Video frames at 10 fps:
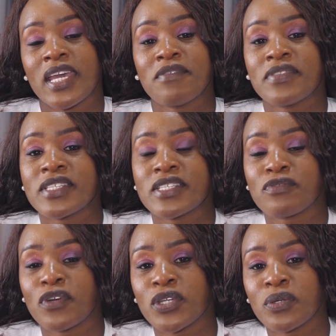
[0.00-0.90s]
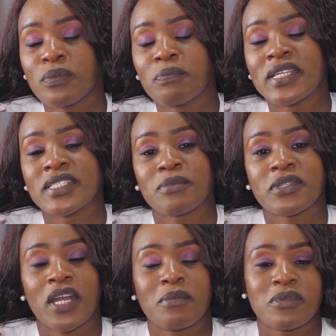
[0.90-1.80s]
If this is for you, please
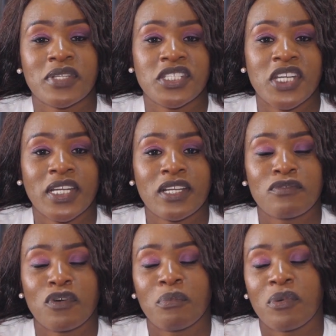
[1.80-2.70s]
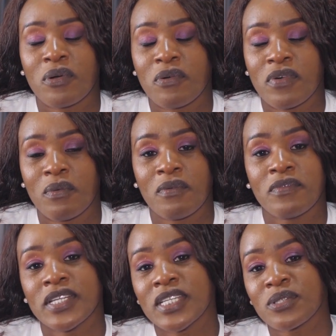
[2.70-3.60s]
subscribe to the channel for more of our
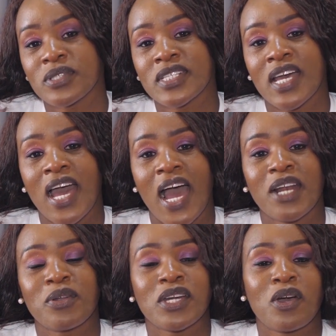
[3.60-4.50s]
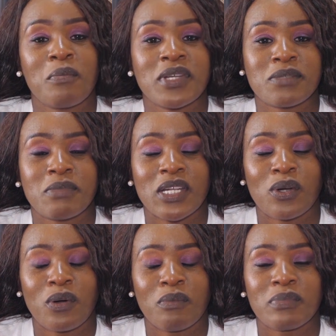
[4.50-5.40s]
videos. And on the comments
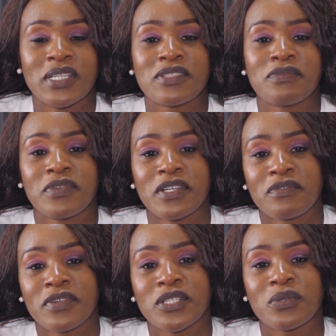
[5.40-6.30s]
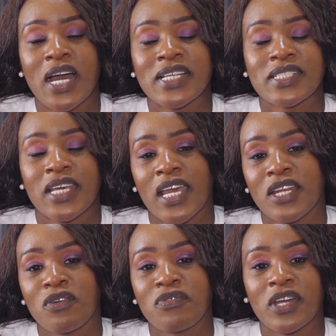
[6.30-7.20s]
below, please feel free to ask
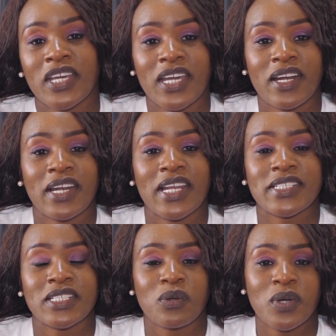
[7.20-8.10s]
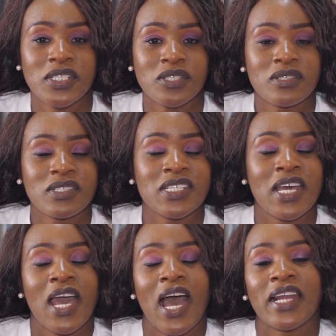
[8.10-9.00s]
any of your cake related questions,
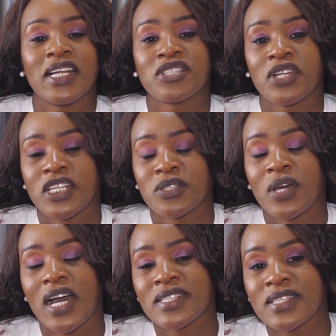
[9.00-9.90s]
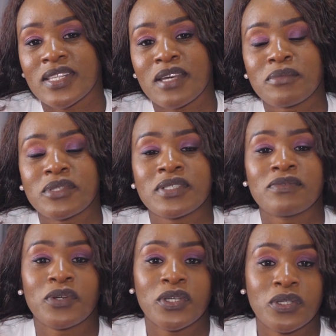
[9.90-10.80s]
and I'll try to answer them
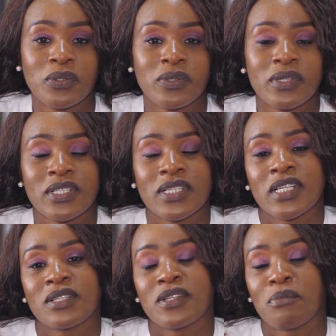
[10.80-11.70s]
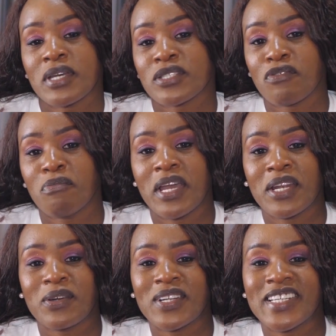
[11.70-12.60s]
for you to the best of my
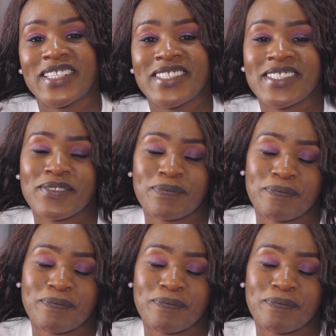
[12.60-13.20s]
knowledge.